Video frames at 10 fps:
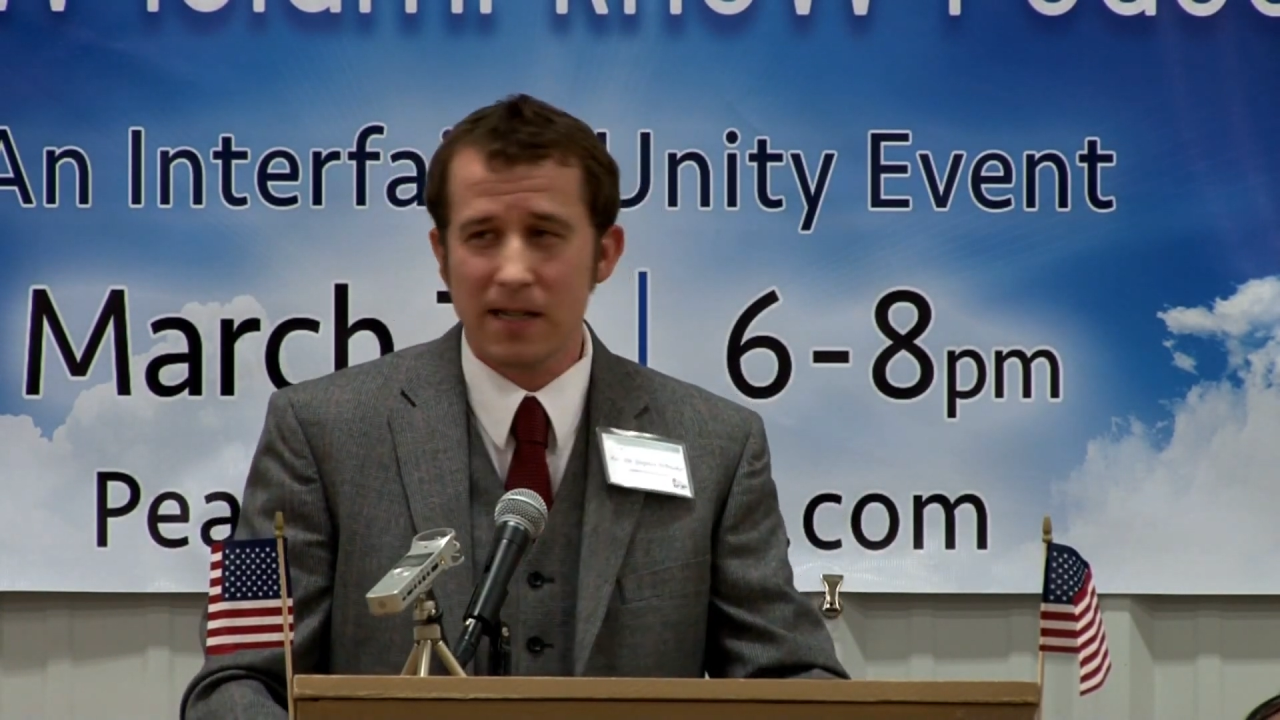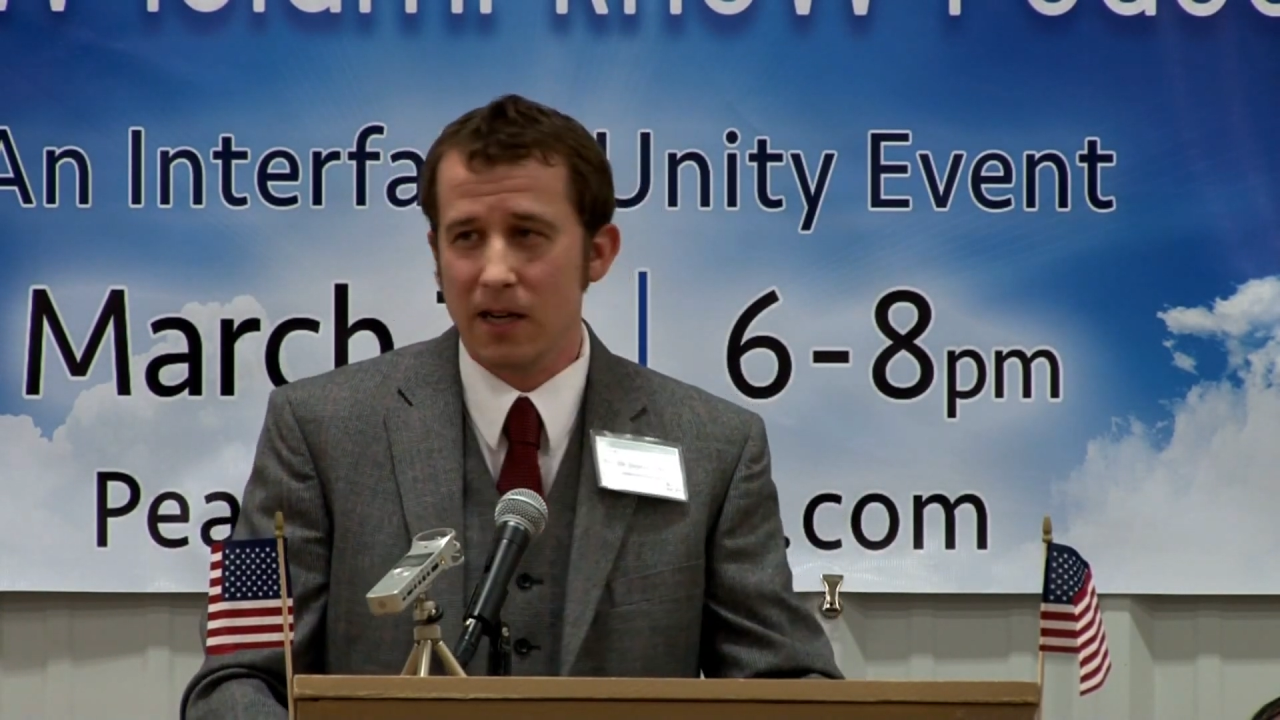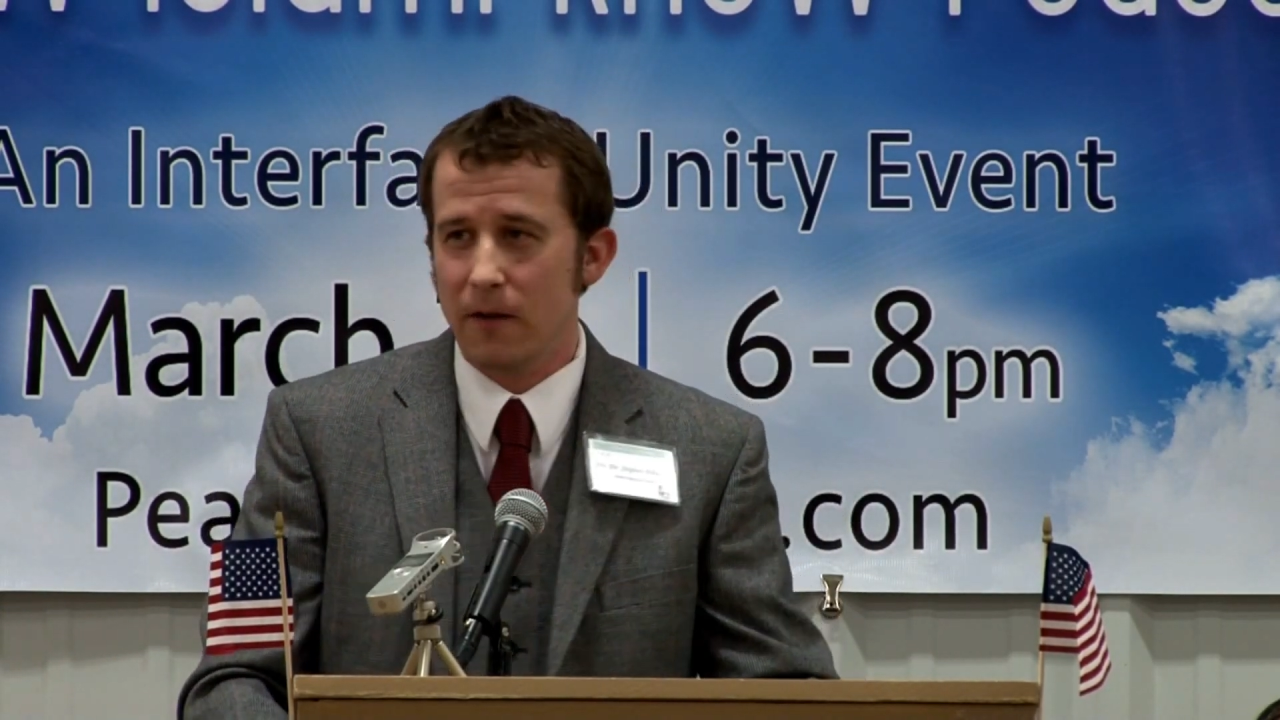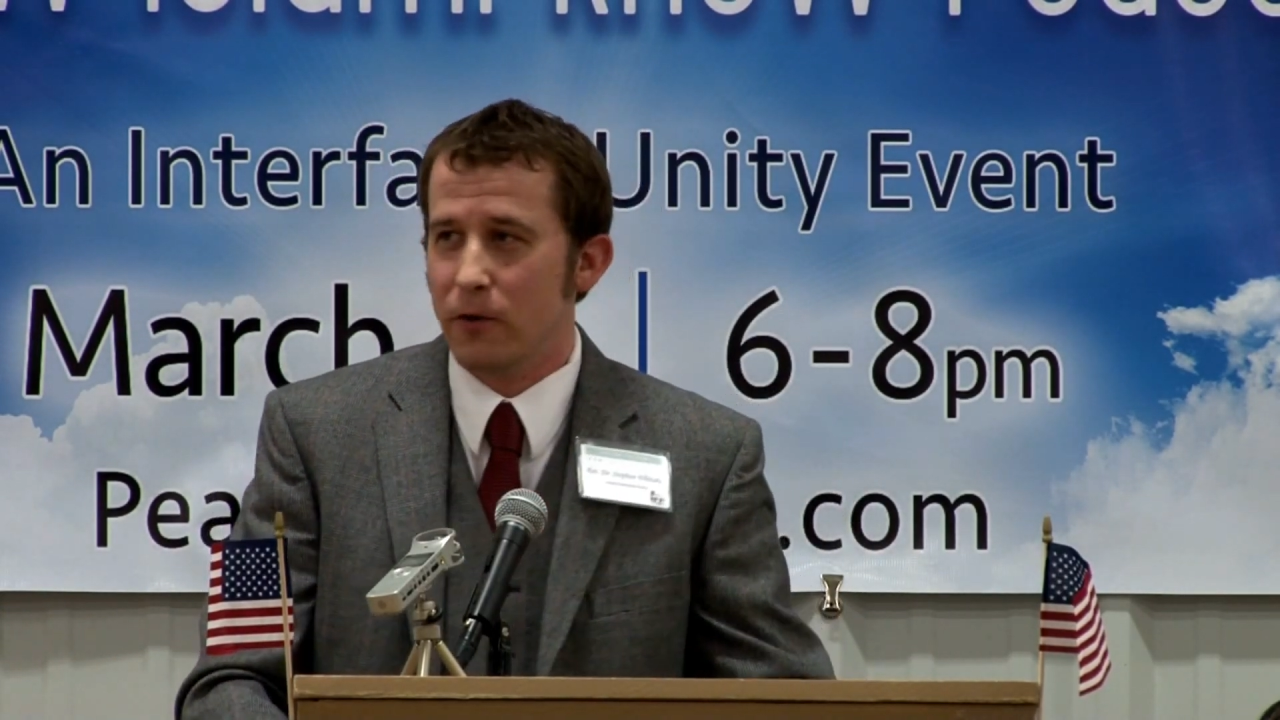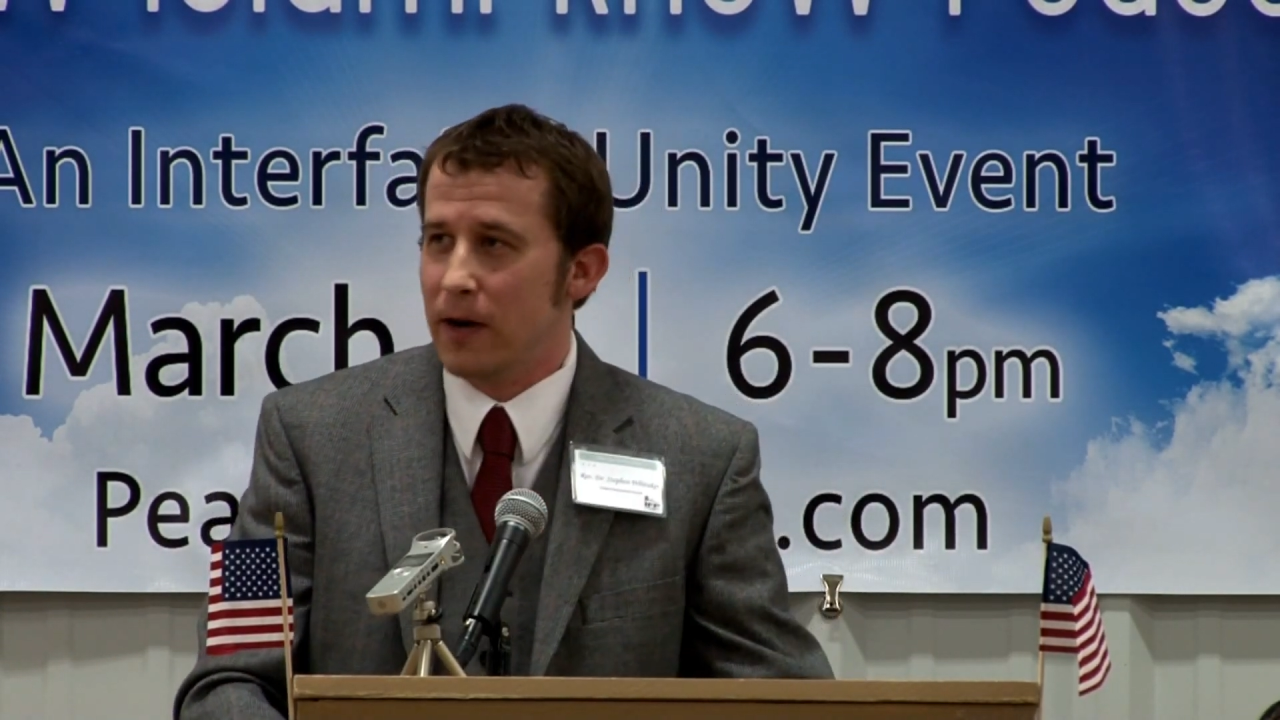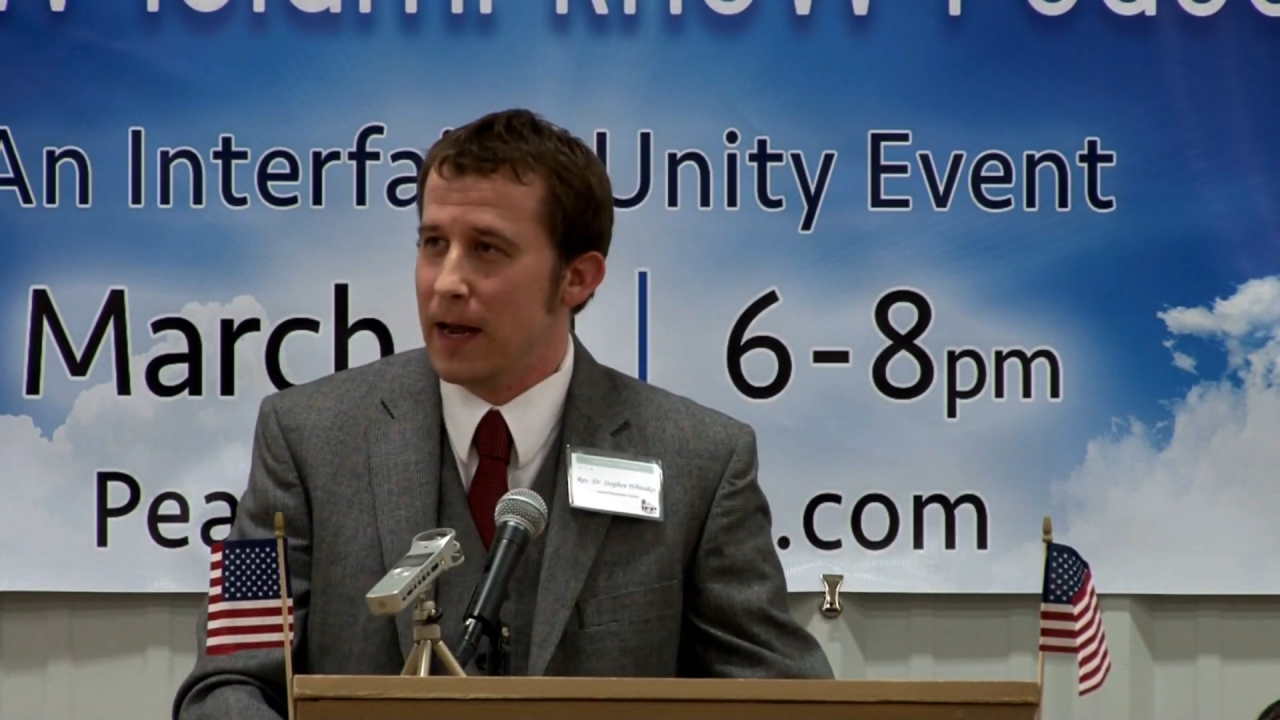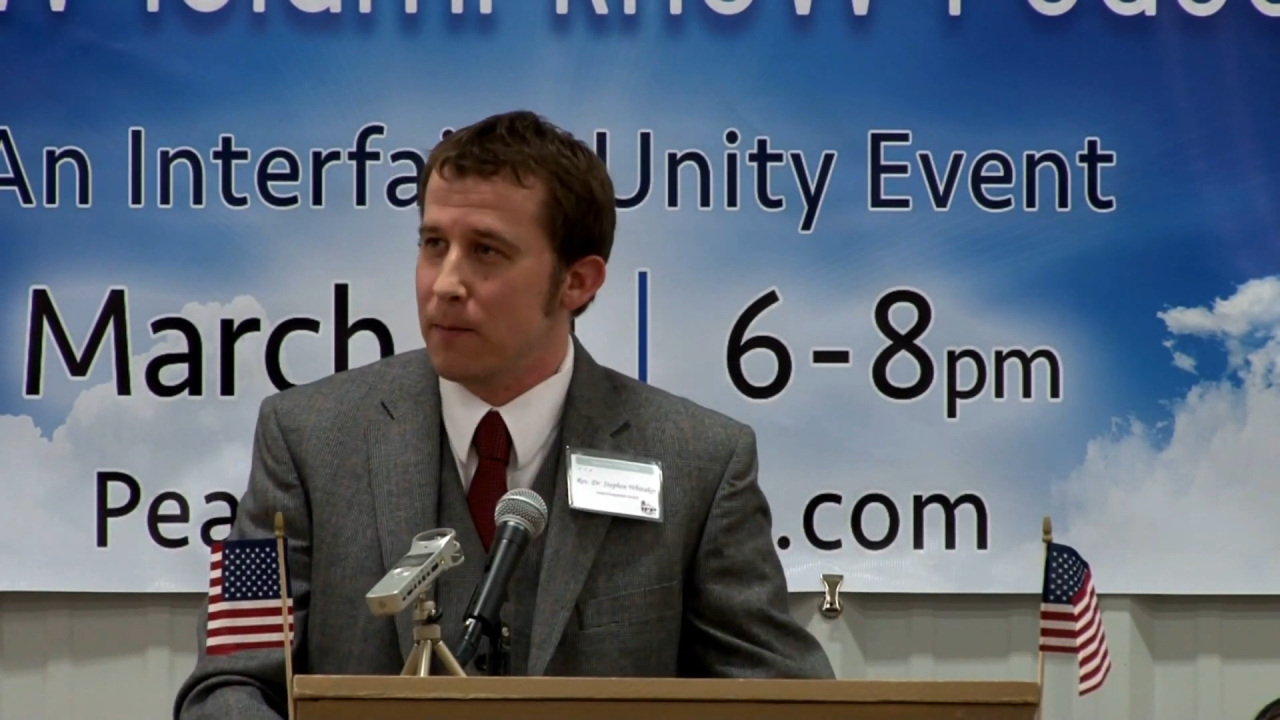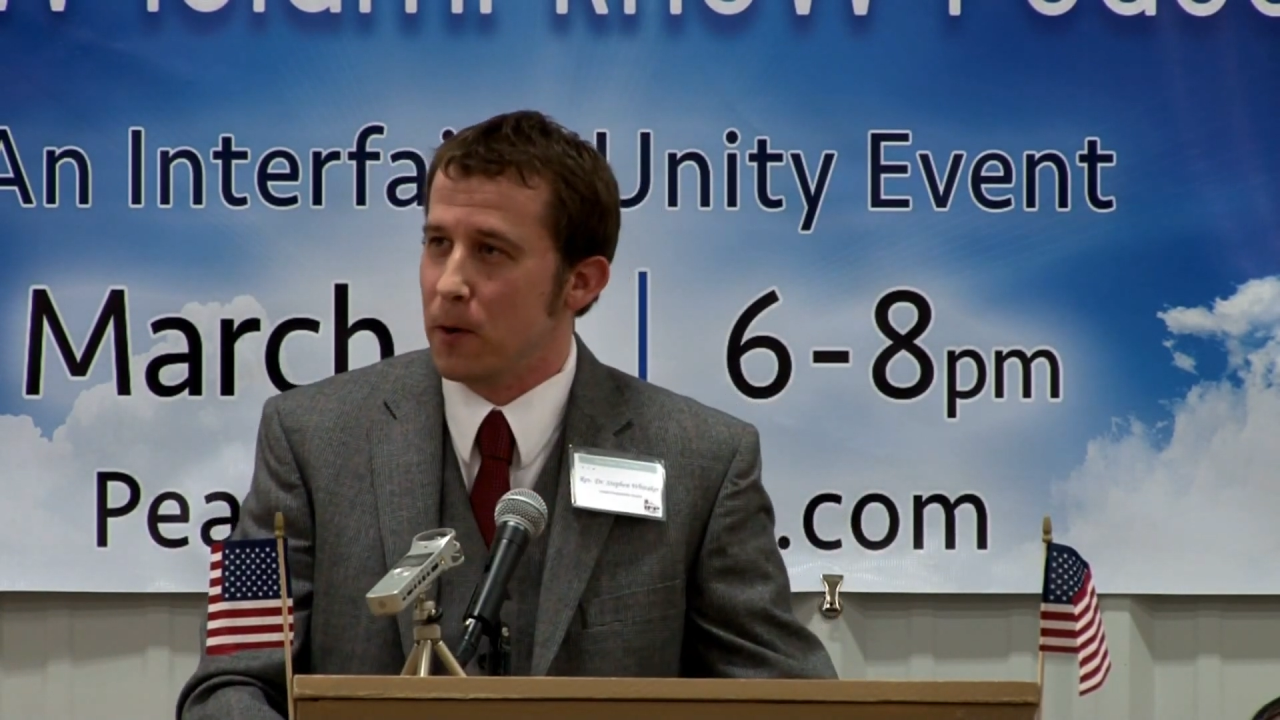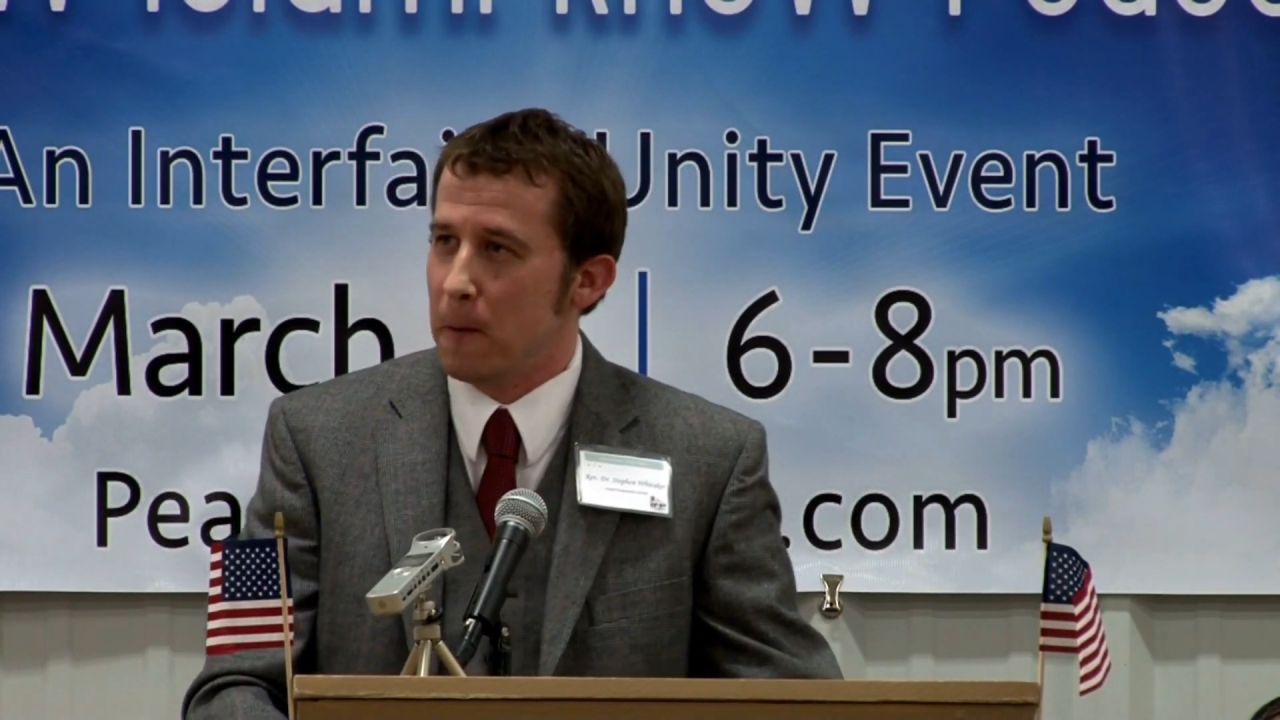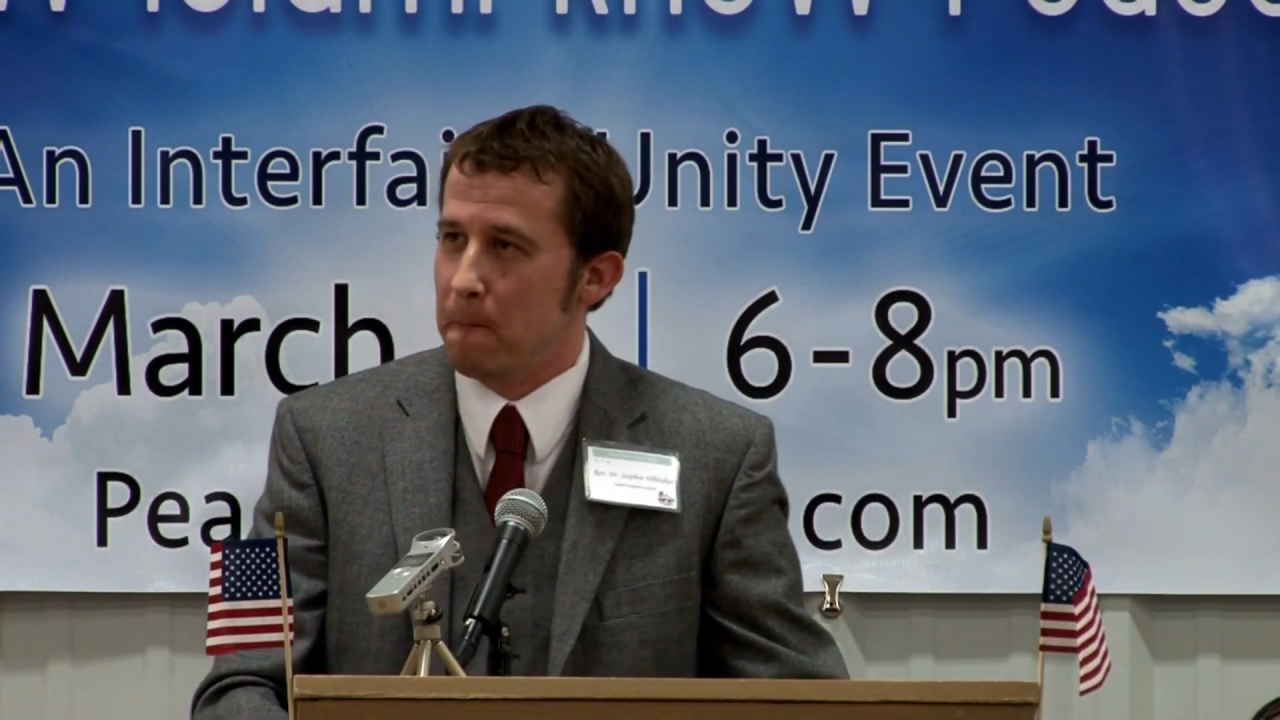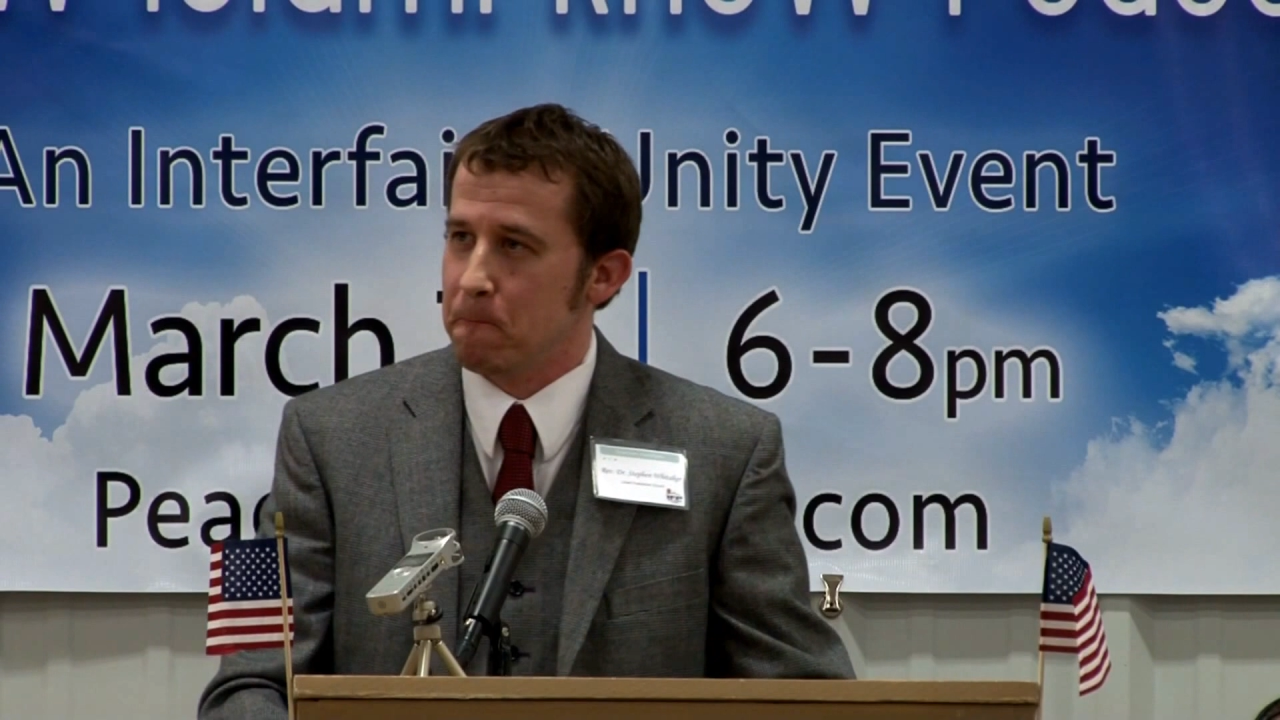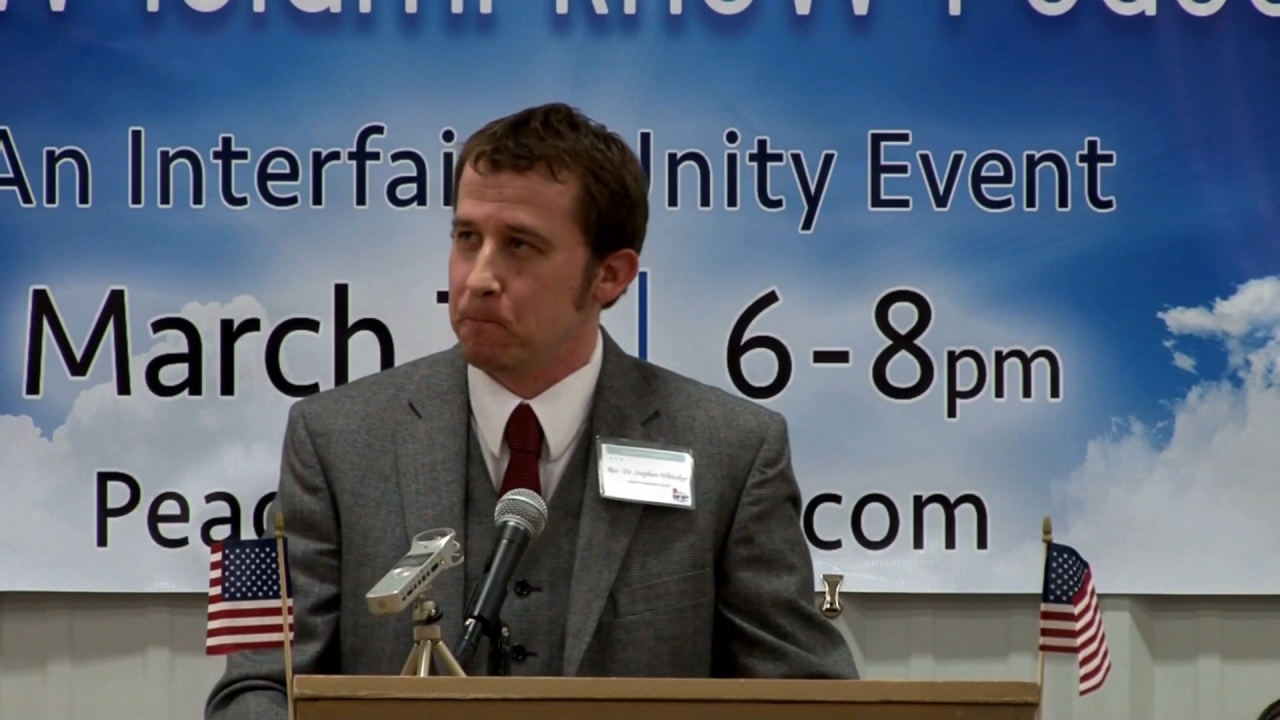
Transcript: says love your neighbor.